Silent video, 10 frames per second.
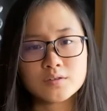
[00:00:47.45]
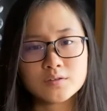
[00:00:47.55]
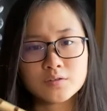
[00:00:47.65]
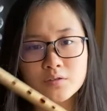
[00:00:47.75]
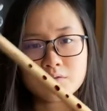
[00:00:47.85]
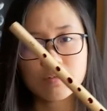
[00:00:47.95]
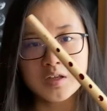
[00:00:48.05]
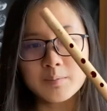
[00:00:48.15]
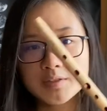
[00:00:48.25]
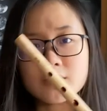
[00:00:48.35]
So
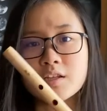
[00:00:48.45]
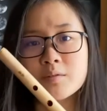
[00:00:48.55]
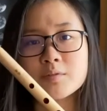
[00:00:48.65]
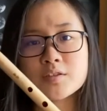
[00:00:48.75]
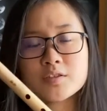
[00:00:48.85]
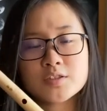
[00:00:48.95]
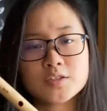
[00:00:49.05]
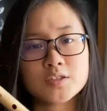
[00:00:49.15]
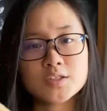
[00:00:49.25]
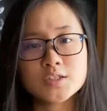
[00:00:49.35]
Yamate lent me this
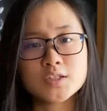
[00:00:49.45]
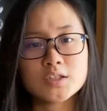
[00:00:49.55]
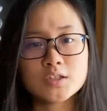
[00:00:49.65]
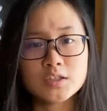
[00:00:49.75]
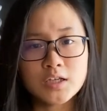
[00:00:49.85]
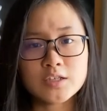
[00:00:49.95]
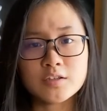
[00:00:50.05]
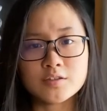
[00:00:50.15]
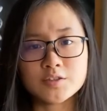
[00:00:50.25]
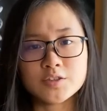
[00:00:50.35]
light
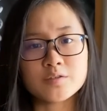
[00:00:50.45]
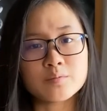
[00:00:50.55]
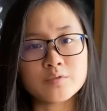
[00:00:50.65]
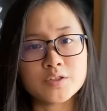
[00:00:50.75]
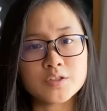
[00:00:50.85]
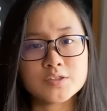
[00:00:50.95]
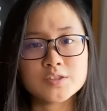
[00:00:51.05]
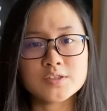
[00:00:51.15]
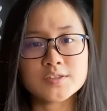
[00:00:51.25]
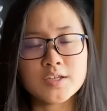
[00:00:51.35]
color Shinobue,
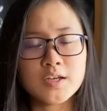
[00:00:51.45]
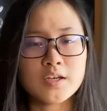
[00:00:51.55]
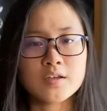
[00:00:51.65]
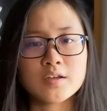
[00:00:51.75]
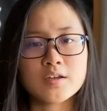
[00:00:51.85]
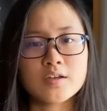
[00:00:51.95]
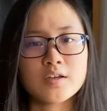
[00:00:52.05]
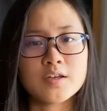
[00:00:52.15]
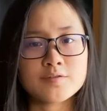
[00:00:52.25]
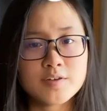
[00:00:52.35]
just saying,
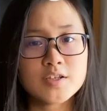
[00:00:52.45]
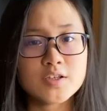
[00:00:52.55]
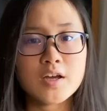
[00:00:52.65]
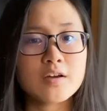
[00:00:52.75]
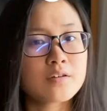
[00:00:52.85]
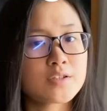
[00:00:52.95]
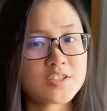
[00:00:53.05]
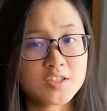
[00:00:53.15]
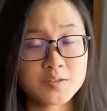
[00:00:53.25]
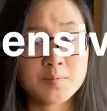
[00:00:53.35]
it's fragile, it's
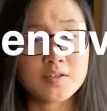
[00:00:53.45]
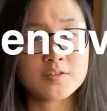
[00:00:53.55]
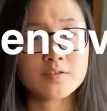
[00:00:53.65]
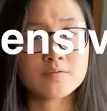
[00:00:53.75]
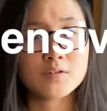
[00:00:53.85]
expensive,